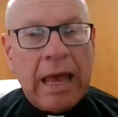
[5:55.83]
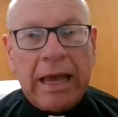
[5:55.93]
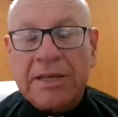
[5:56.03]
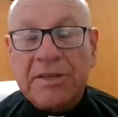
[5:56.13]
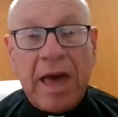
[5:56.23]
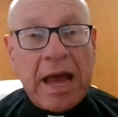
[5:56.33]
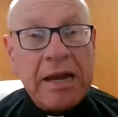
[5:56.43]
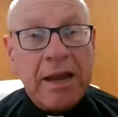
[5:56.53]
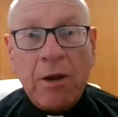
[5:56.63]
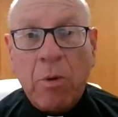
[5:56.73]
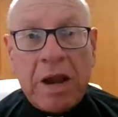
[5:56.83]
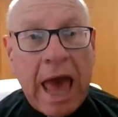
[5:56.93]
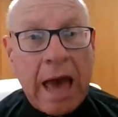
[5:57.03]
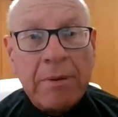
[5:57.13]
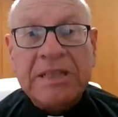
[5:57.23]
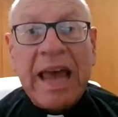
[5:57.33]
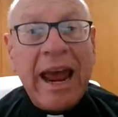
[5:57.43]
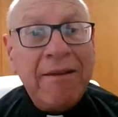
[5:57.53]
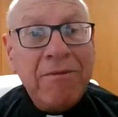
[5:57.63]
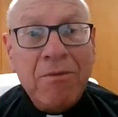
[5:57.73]
Is that not what happens
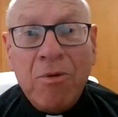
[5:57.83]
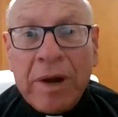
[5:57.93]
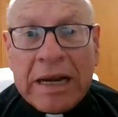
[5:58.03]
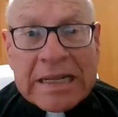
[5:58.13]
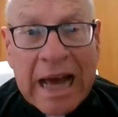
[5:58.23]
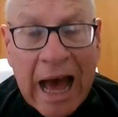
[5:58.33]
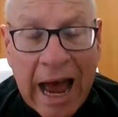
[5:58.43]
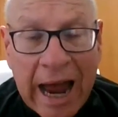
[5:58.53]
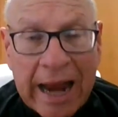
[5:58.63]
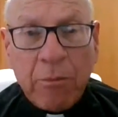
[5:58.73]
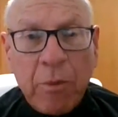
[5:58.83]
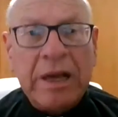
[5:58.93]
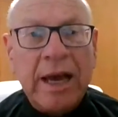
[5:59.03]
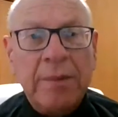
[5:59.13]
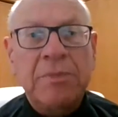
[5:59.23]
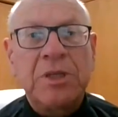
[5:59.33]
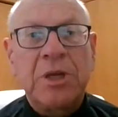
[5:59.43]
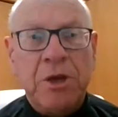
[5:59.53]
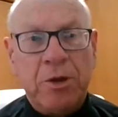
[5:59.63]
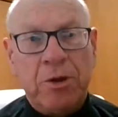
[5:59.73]
every time we come to
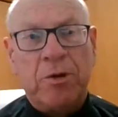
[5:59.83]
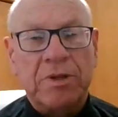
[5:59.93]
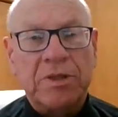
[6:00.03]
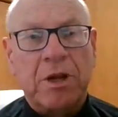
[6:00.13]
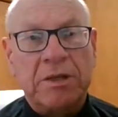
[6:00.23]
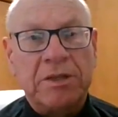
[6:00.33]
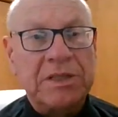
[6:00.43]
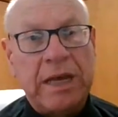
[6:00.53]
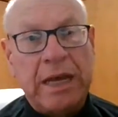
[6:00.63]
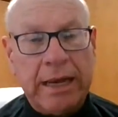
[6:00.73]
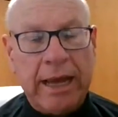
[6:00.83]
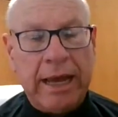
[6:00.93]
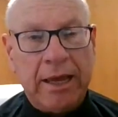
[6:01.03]
Eucharist on Sunday?